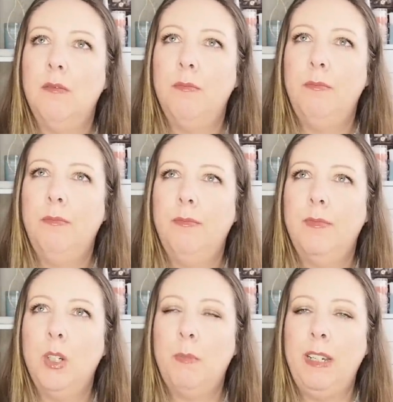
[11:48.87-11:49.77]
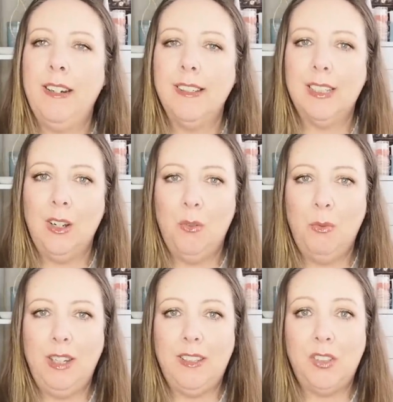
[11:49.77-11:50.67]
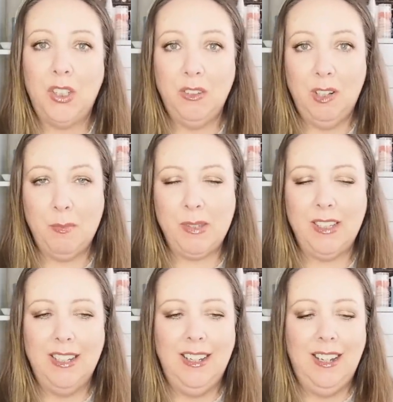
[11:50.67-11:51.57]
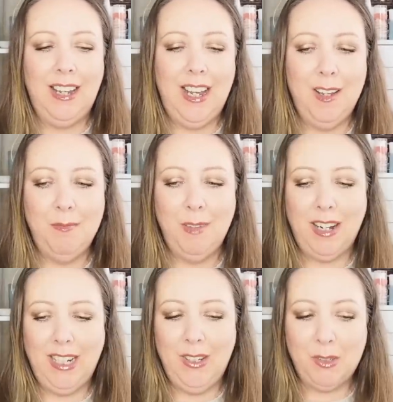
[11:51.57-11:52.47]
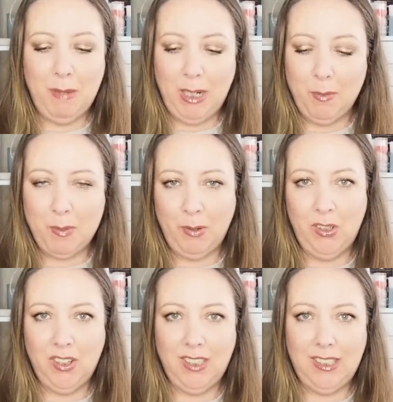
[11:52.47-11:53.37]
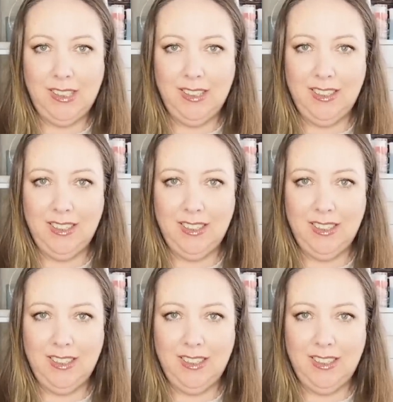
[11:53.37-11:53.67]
a couple of years ago with tulips, and I used makeup sponges.